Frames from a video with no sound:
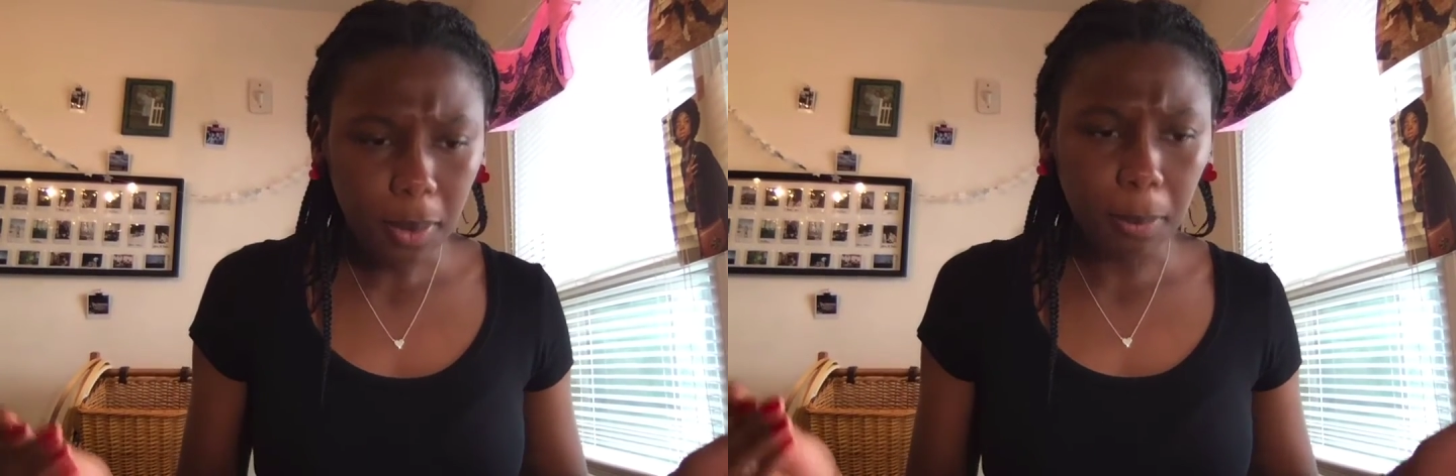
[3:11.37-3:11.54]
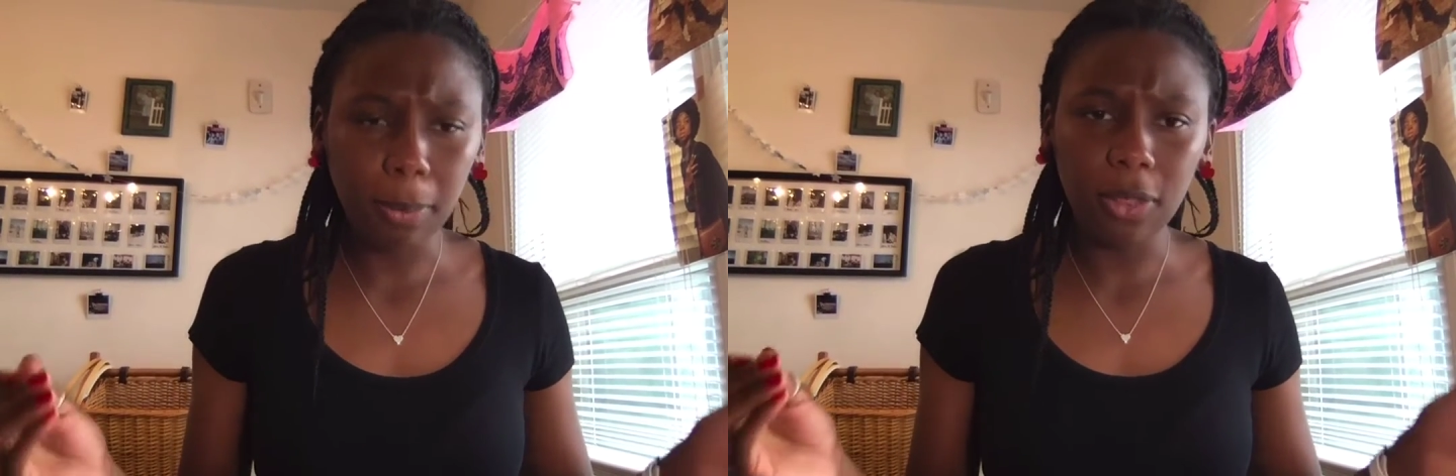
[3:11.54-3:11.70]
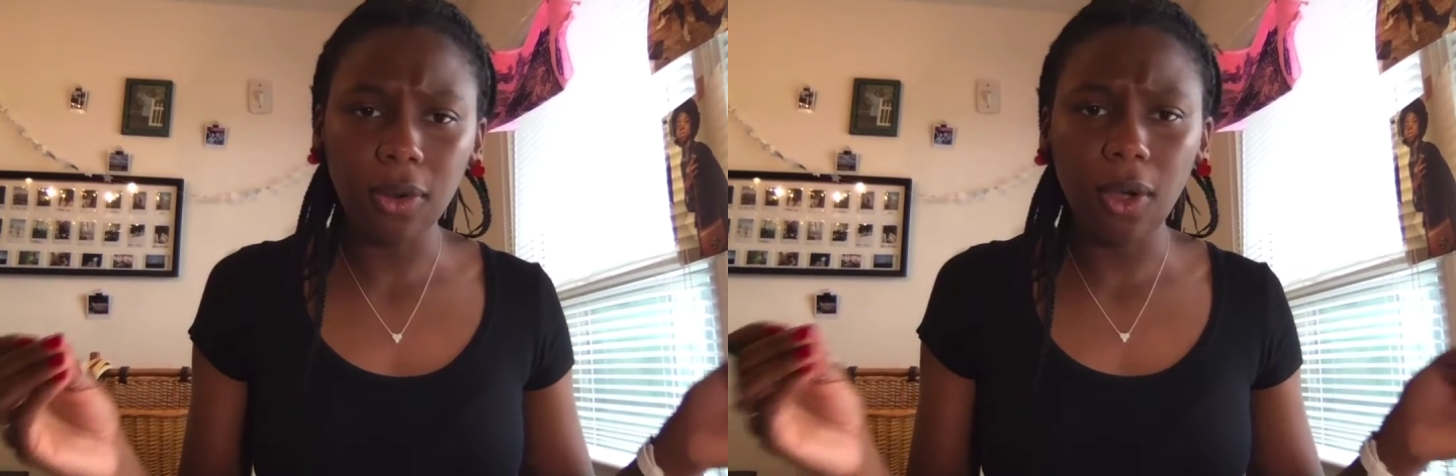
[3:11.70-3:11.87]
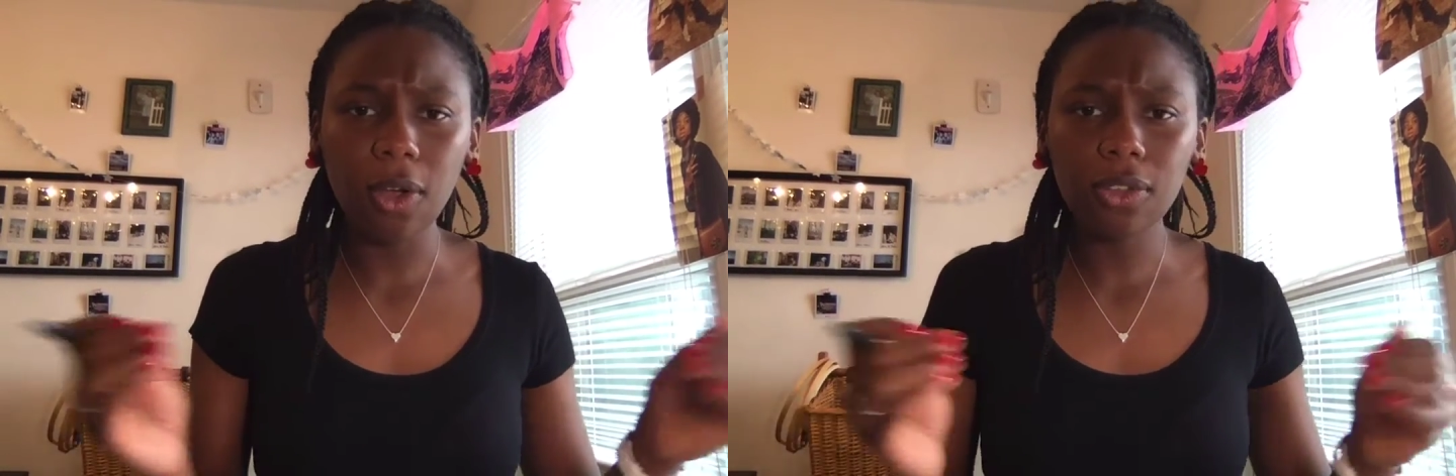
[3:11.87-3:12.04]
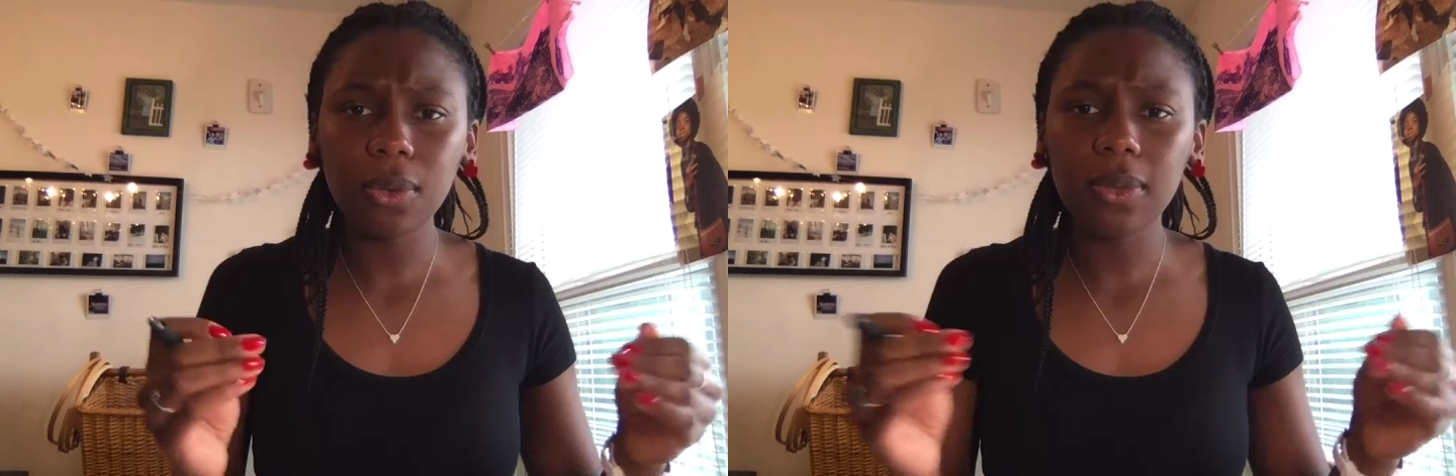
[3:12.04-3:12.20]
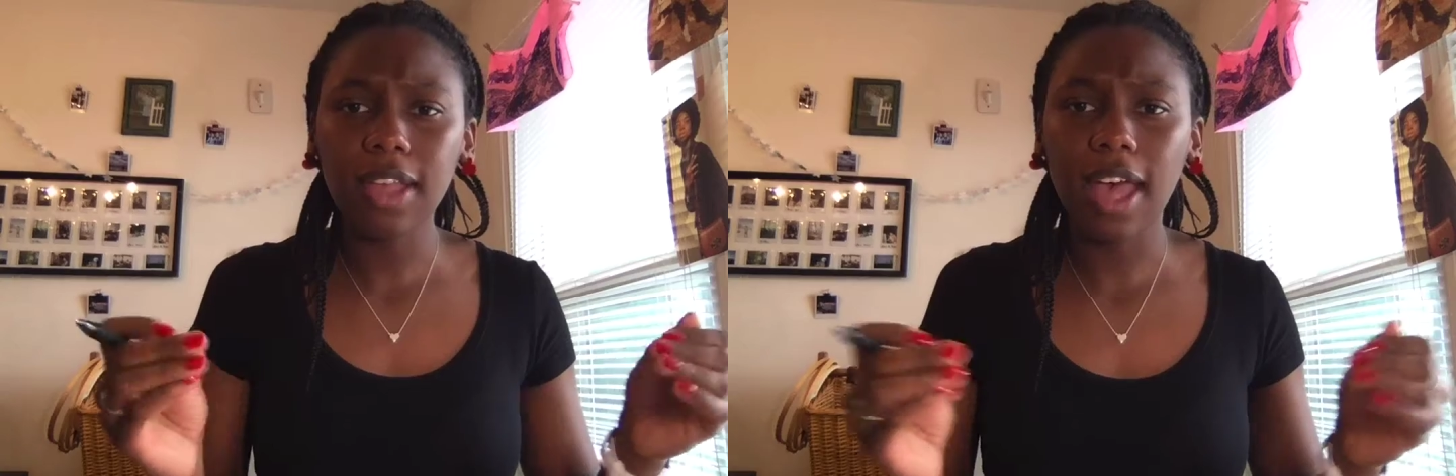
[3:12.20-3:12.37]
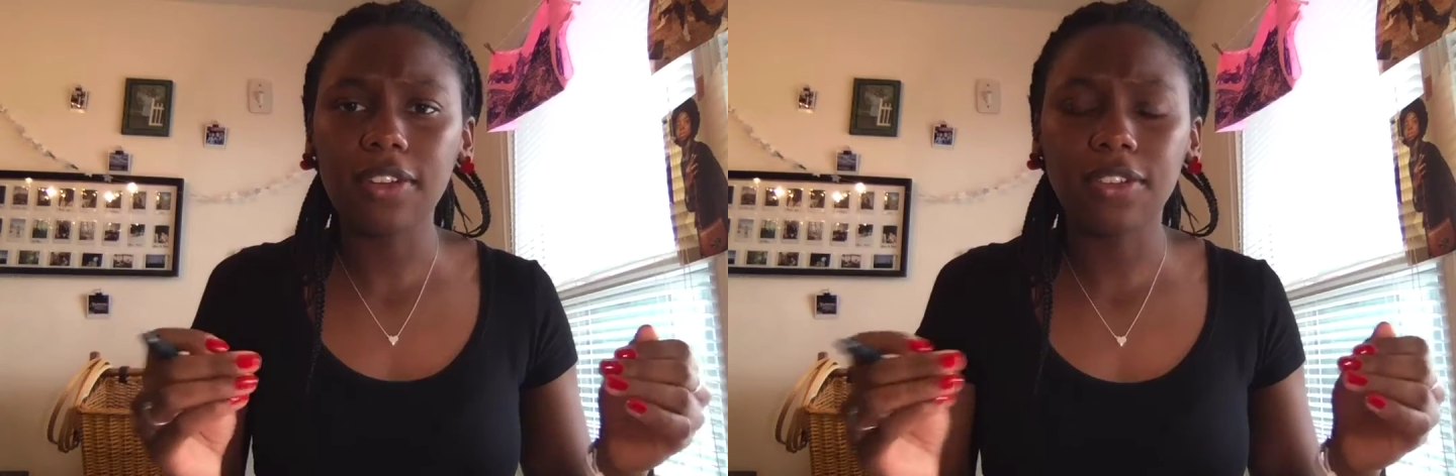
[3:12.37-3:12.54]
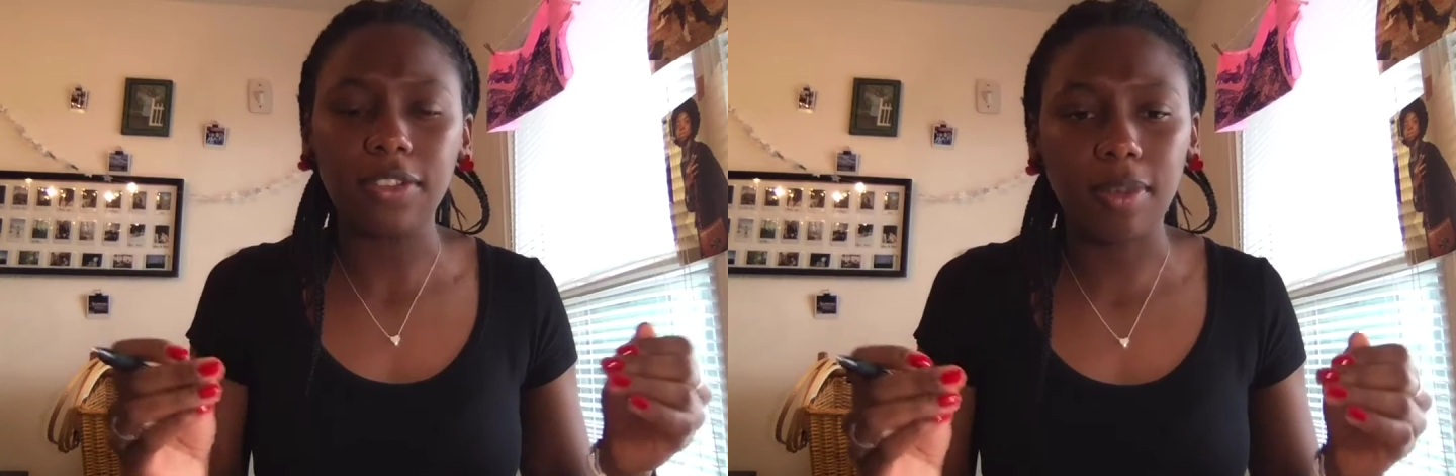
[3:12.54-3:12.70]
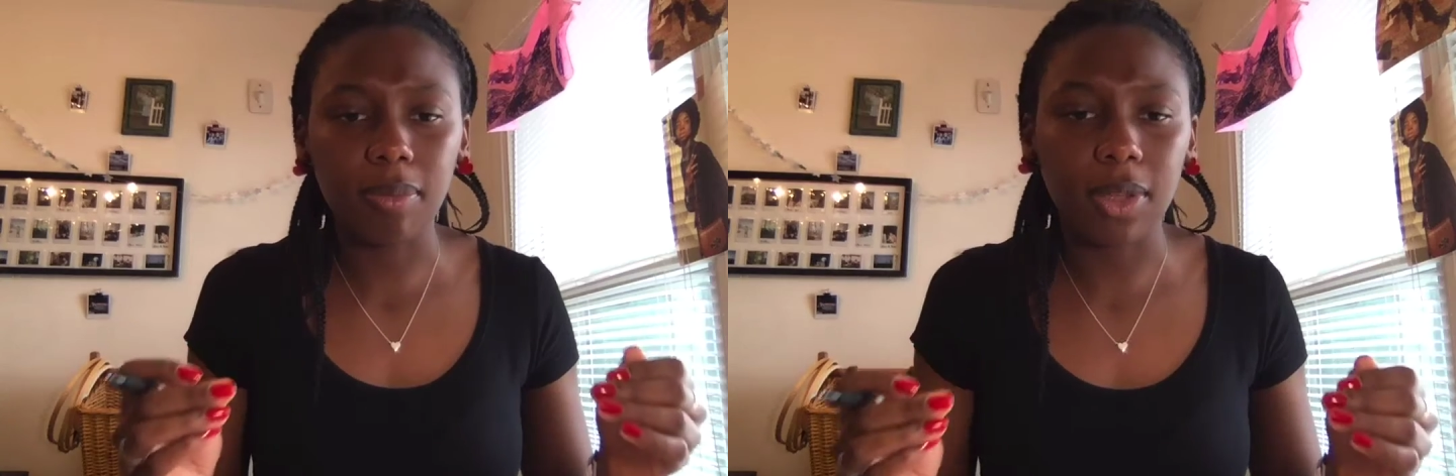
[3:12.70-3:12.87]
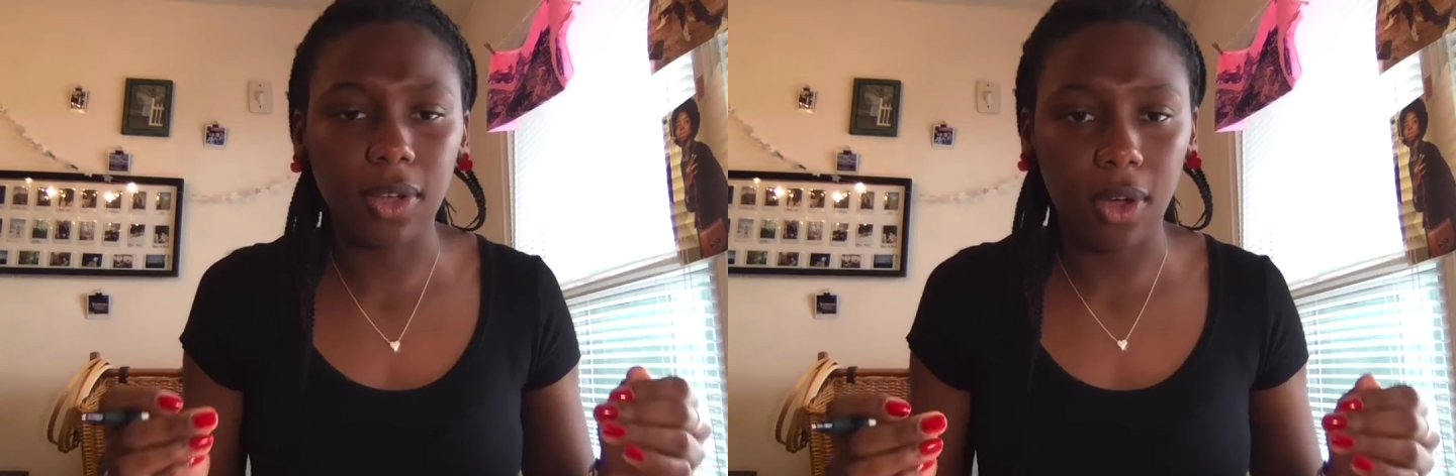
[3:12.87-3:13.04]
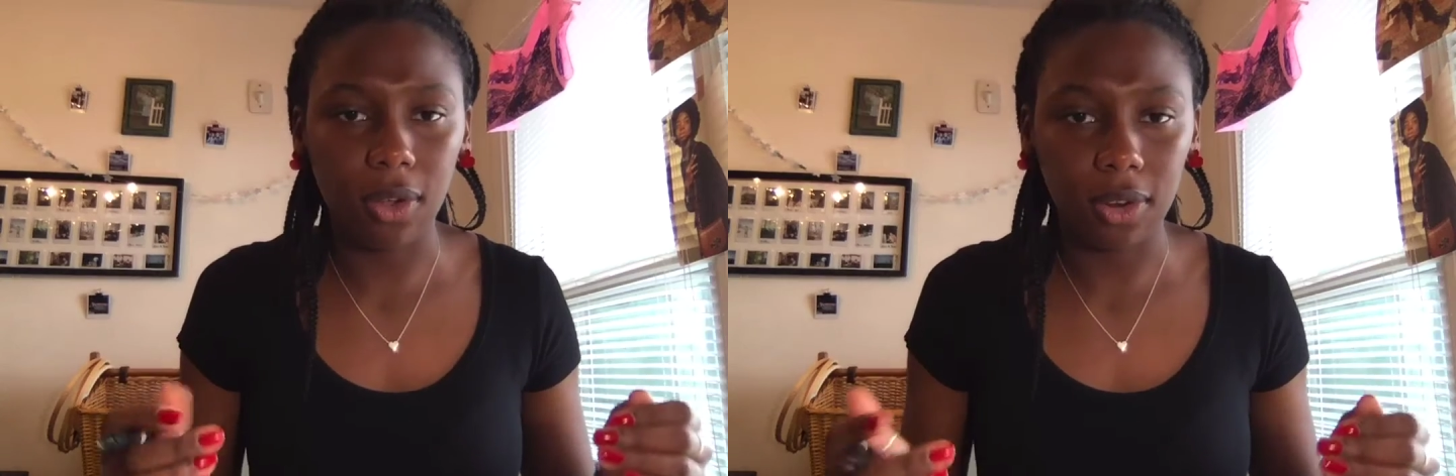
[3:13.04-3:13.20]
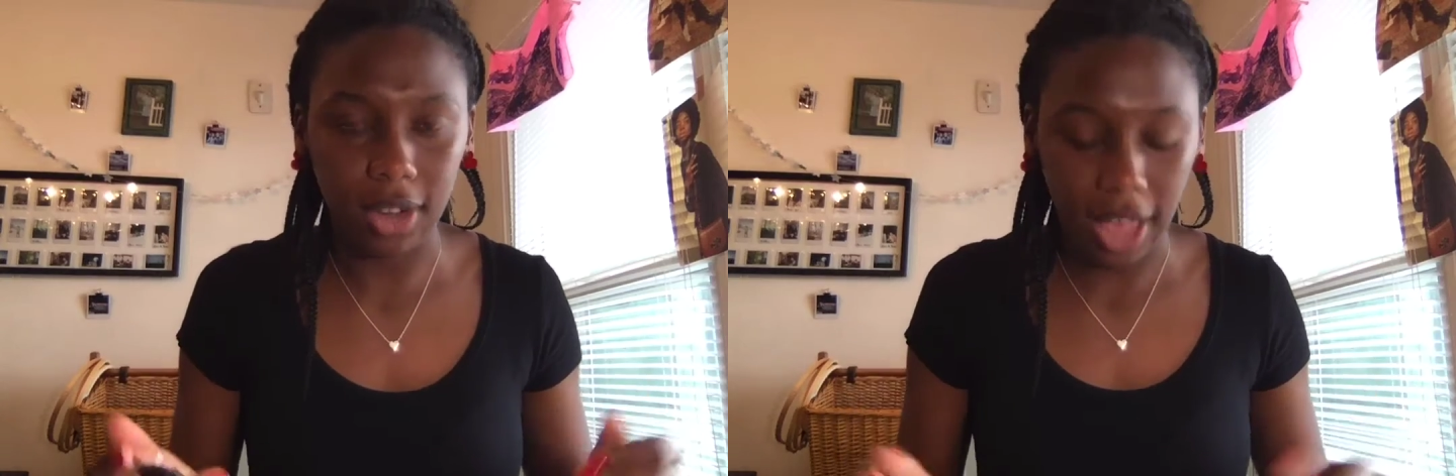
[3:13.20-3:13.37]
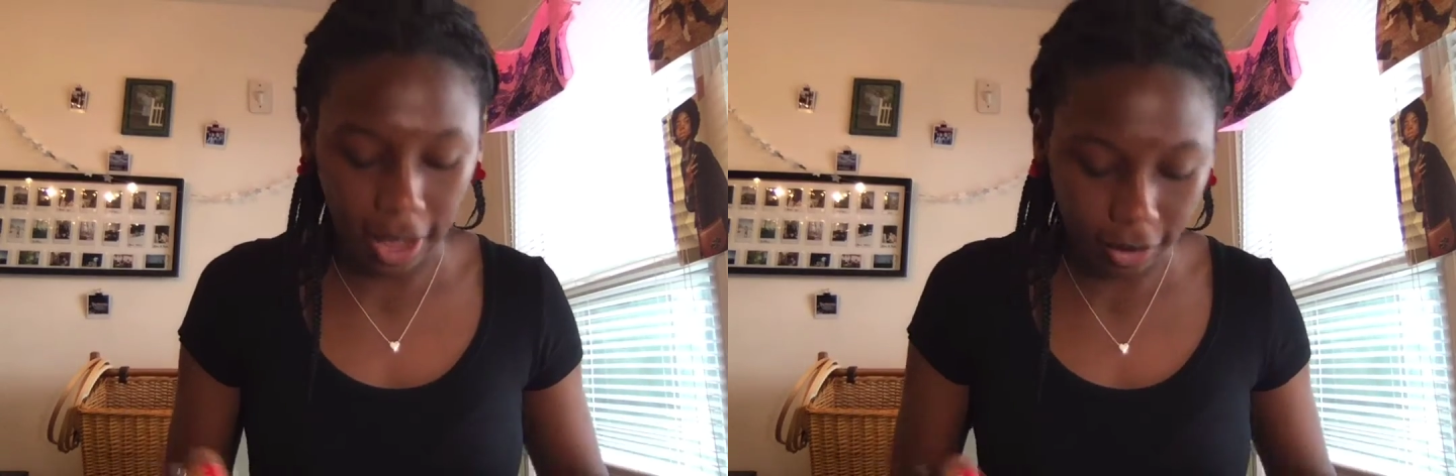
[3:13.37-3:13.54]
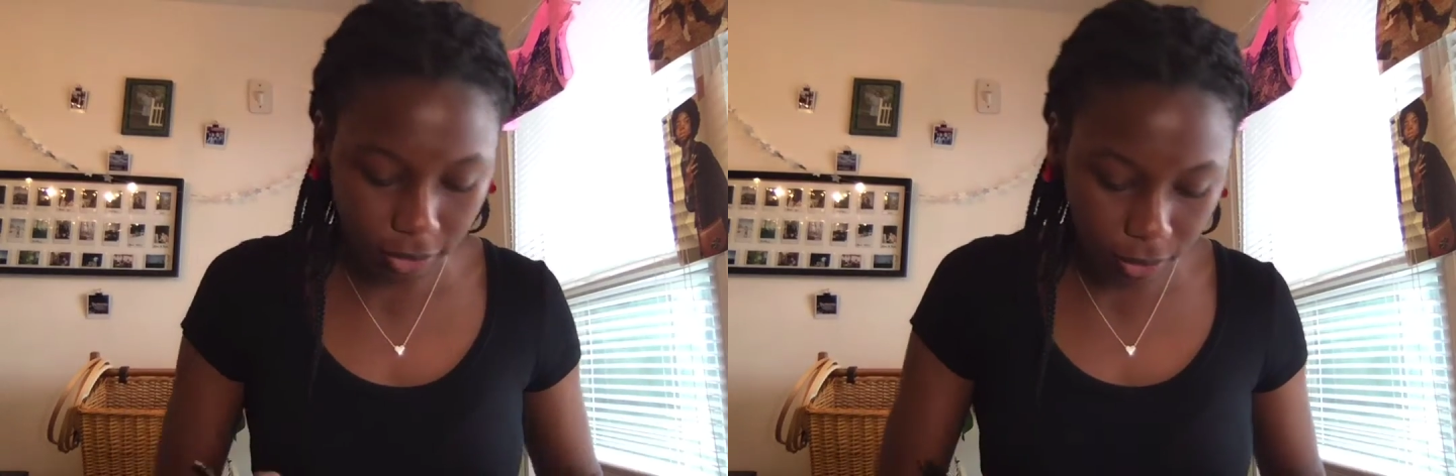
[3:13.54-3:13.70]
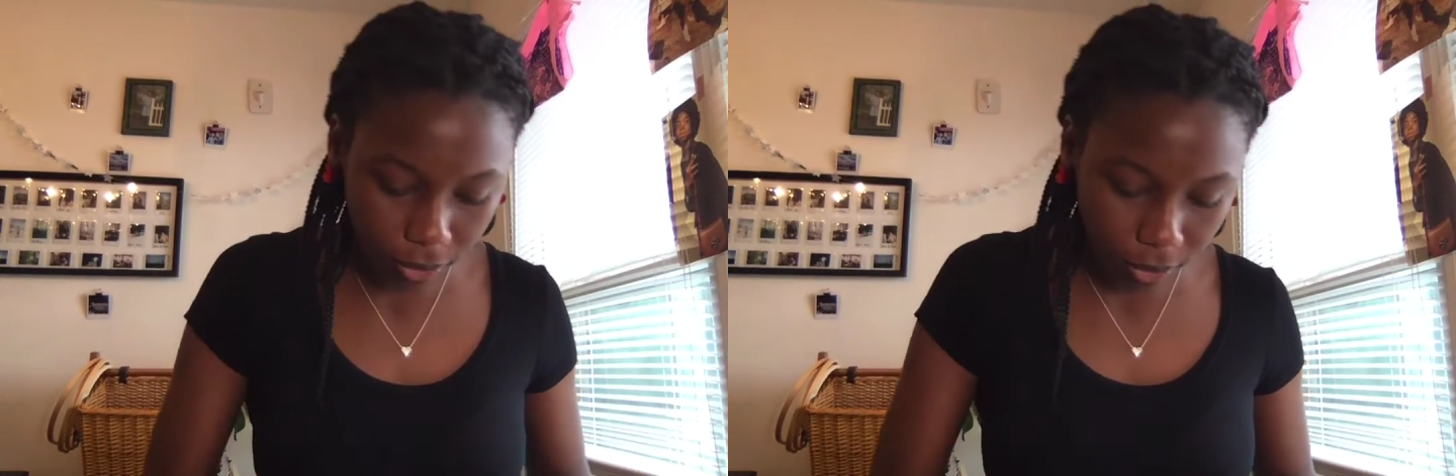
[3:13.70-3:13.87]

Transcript: but they're also attached to something called an axle.